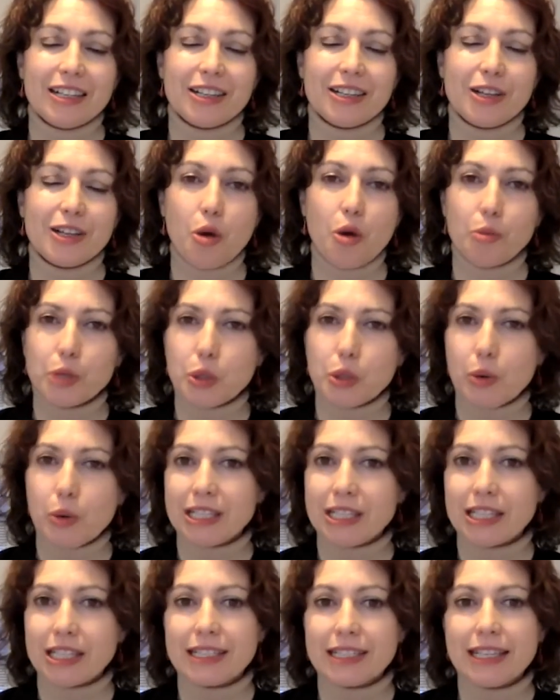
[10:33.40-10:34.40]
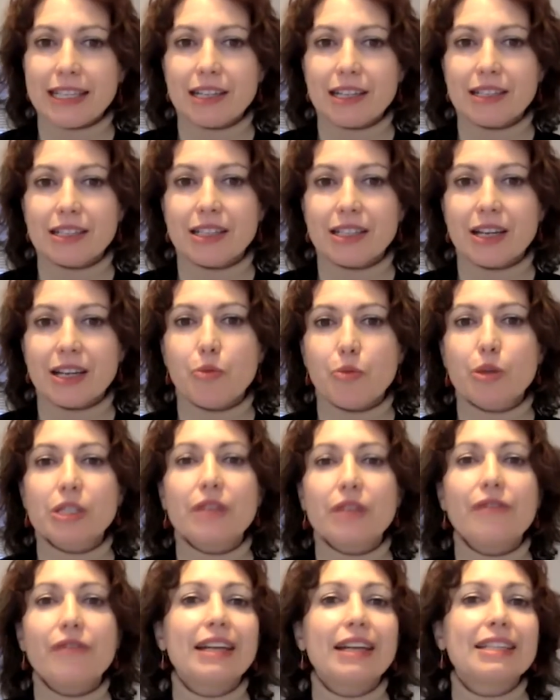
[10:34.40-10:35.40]
COP26 was a
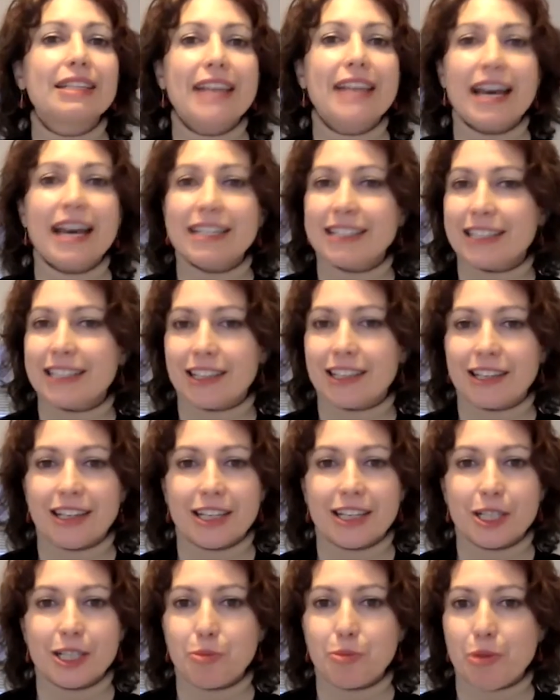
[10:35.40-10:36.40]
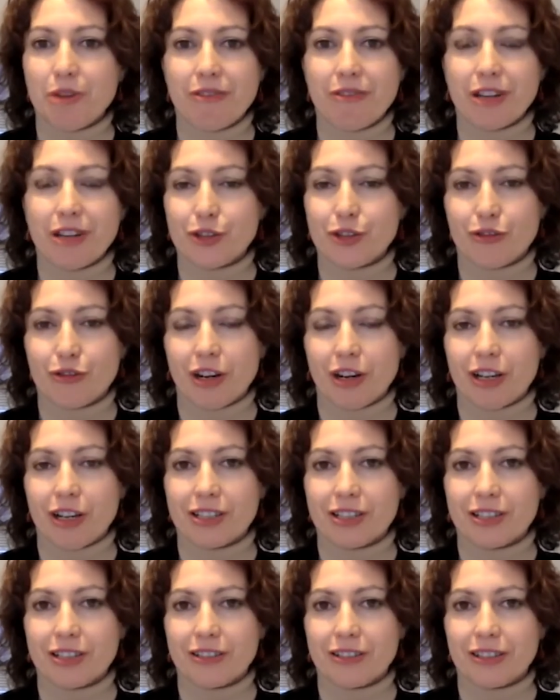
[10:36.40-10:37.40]
fantastic experience for
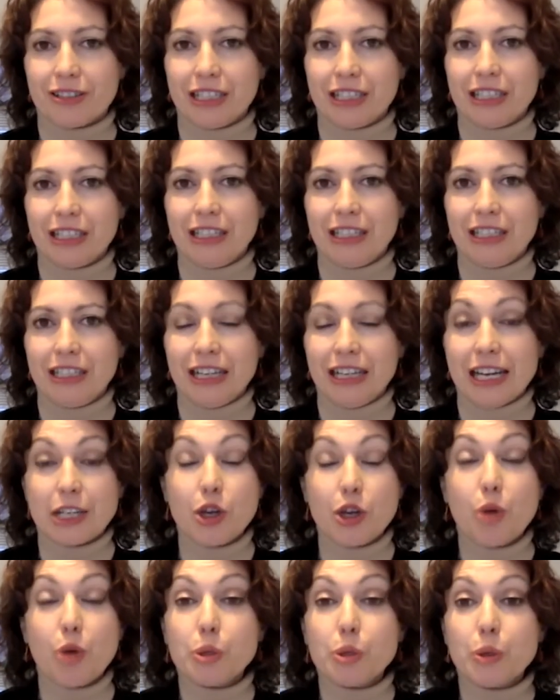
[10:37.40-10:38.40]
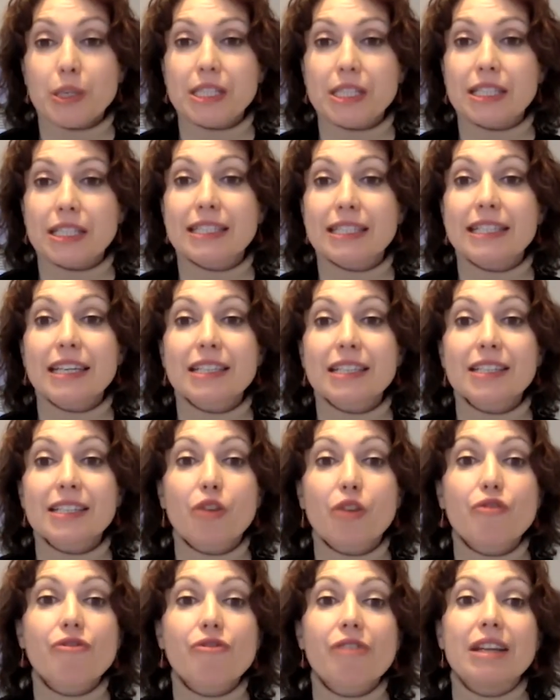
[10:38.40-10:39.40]
us. At COP26
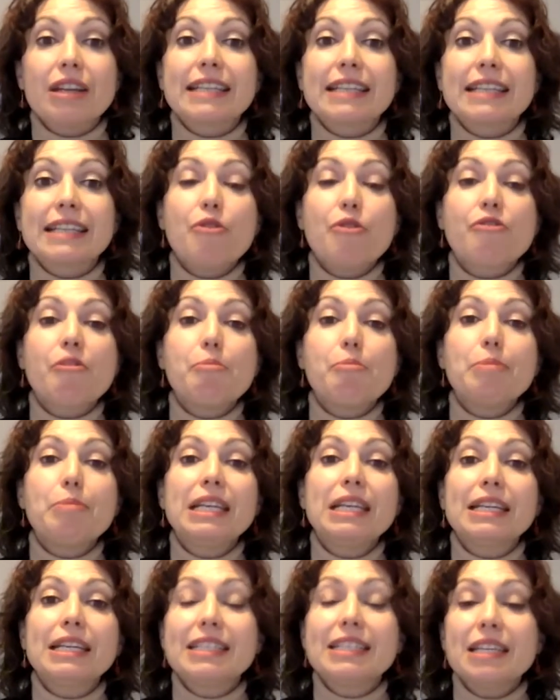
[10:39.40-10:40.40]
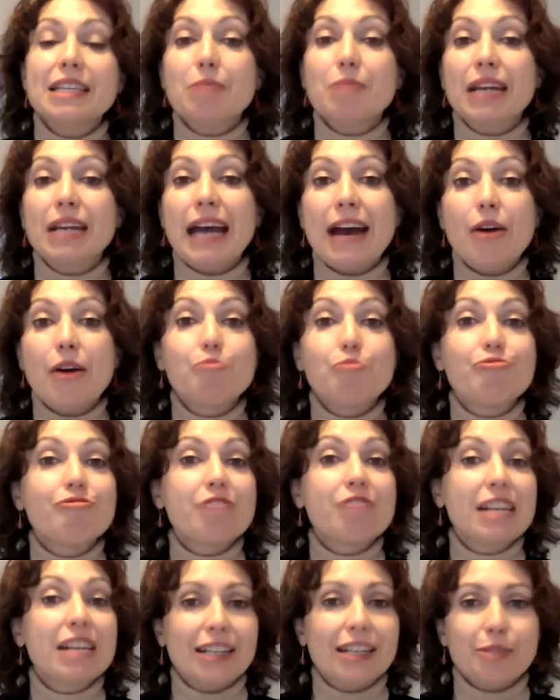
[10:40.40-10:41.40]
conference, our rabbinic team and our
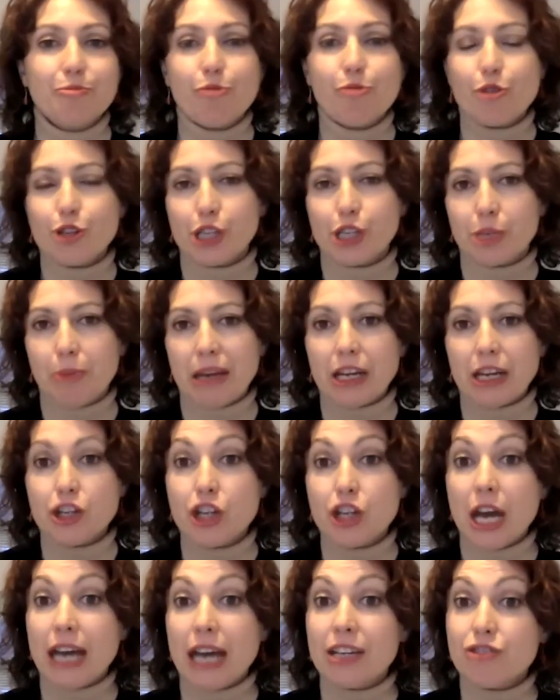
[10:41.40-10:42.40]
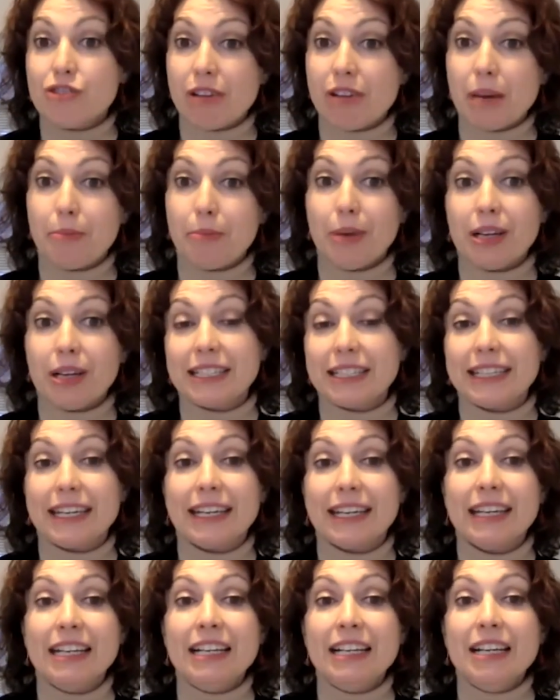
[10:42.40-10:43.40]
brilliant project manager, Andrea Passer,
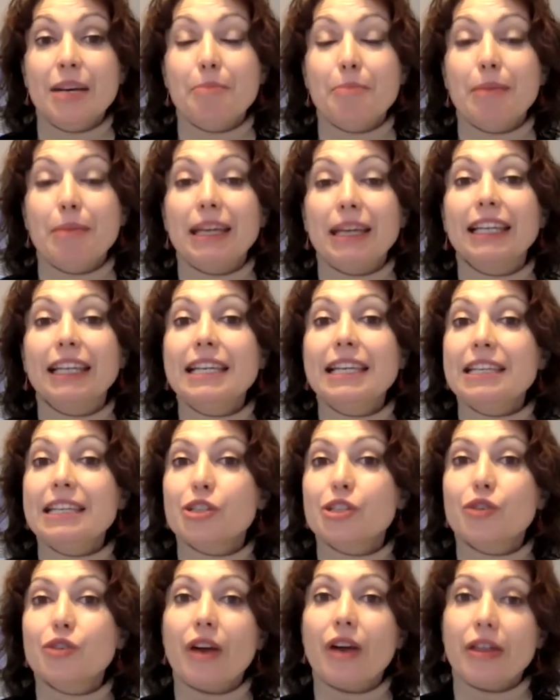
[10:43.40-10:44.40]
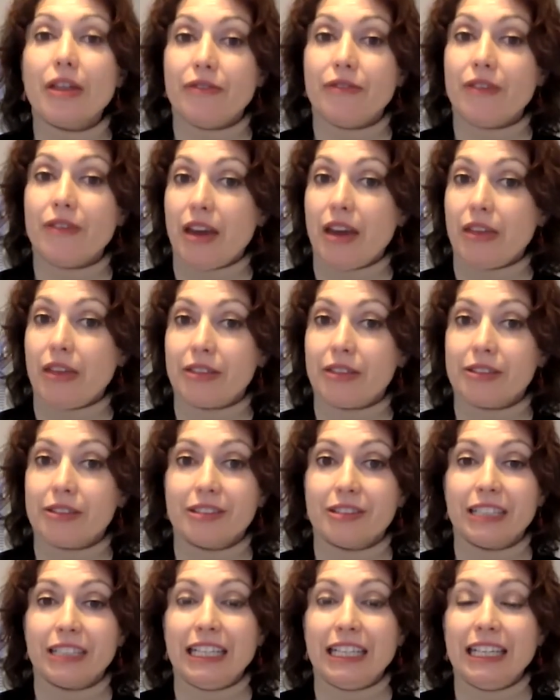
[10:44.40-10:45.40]
met leaders of other faiths
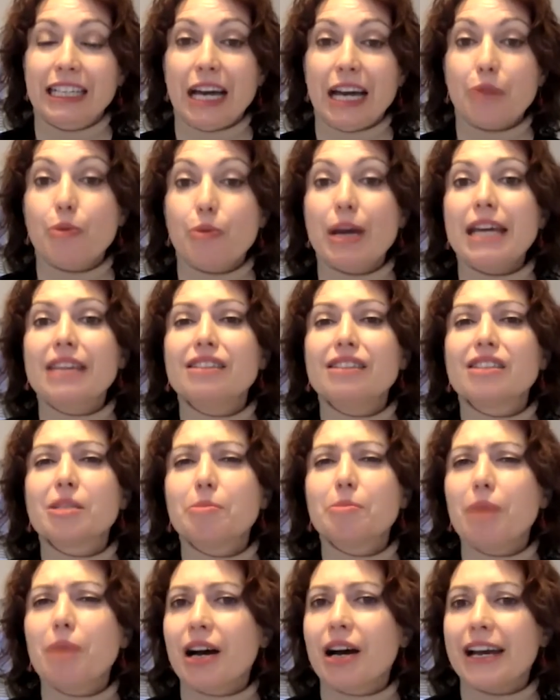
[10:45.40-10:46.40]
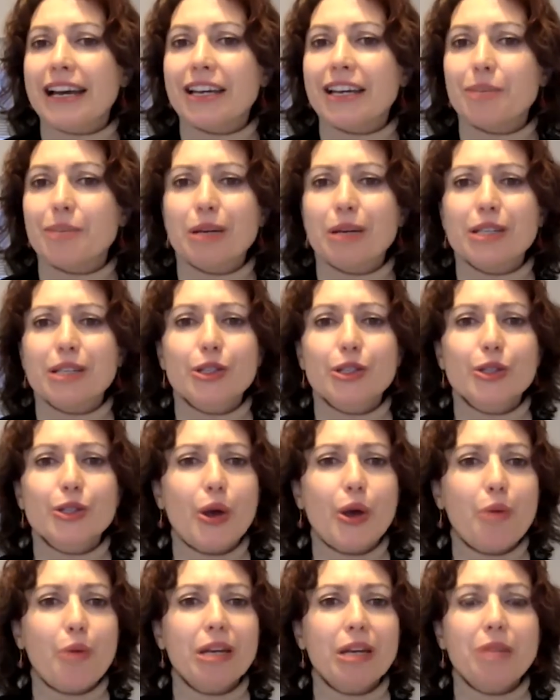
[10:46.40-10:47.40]
and were inspired by
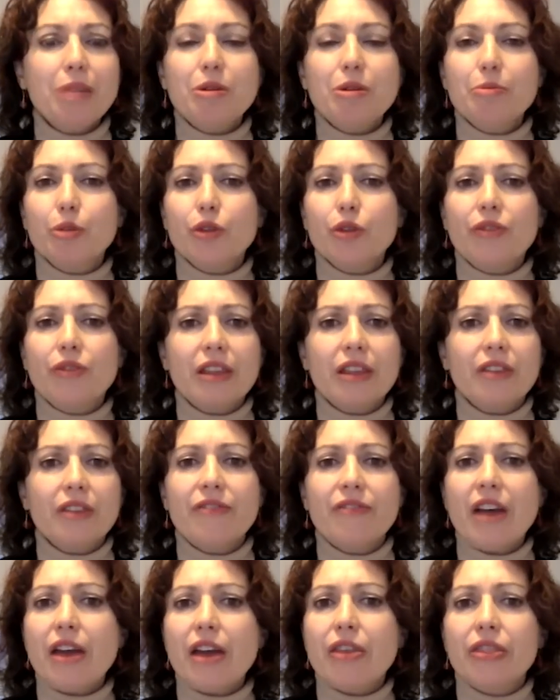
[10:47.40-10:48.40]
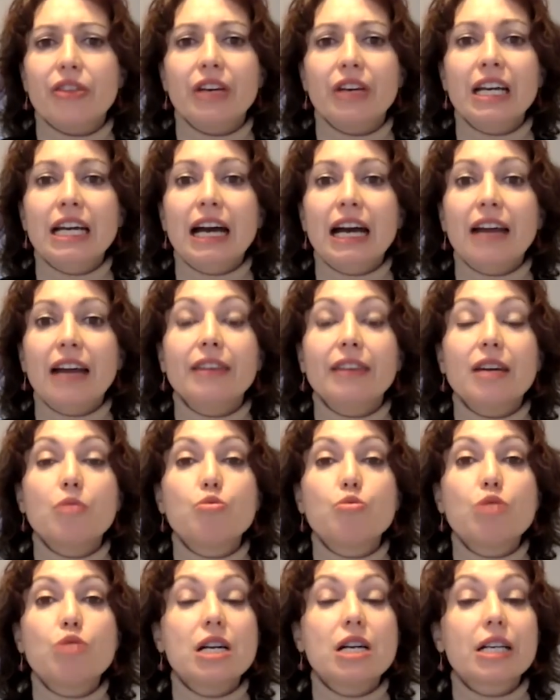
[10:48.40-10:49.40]
so many people of other faiths and their
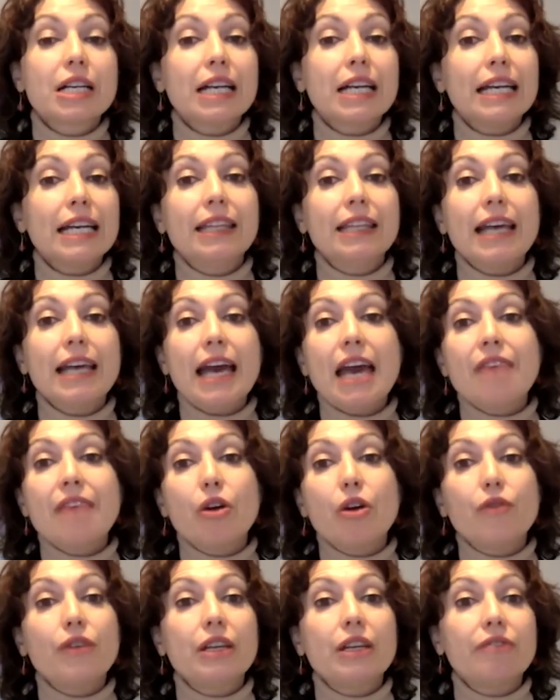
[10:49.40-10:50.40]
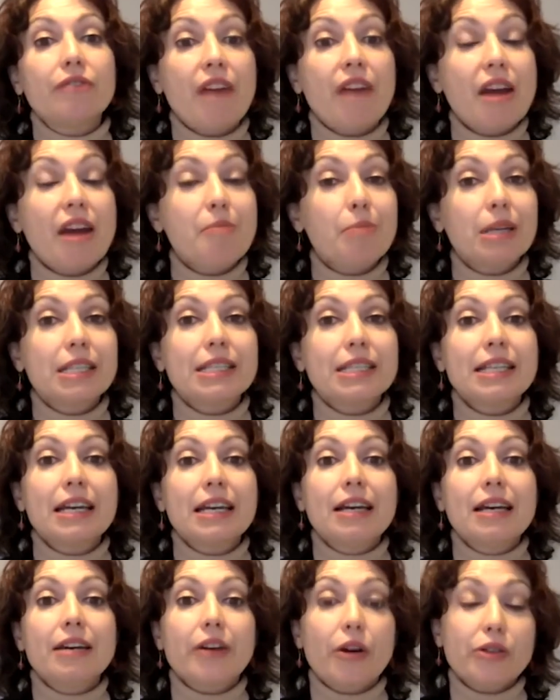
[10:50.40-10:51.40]
work in the area of environment,
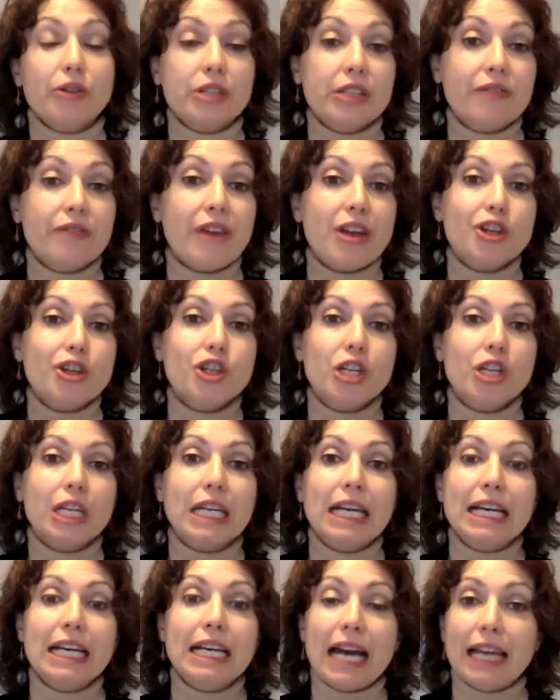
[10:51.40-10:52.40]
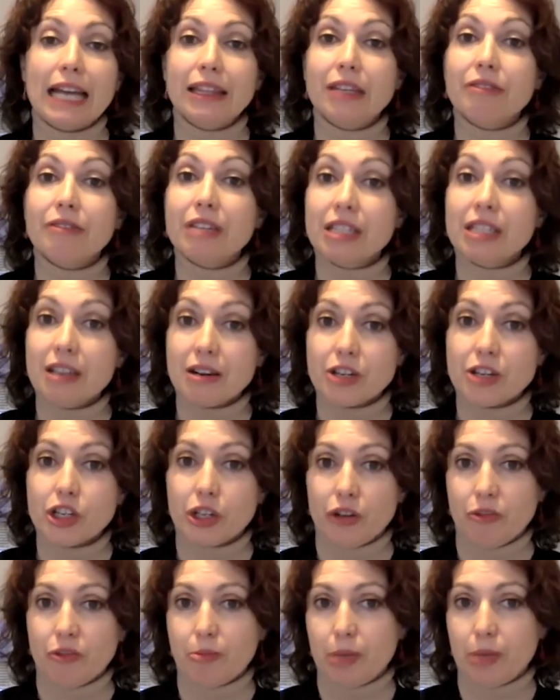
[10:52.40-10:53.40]
conservation, and the reduction
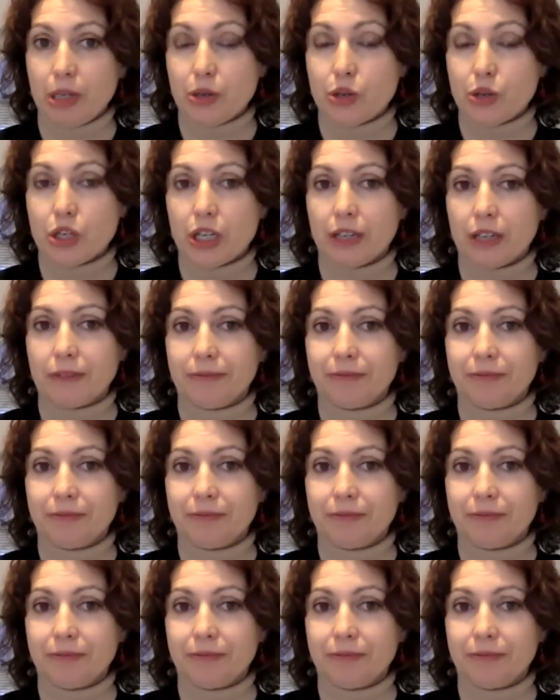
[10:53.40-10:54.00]
of pollution.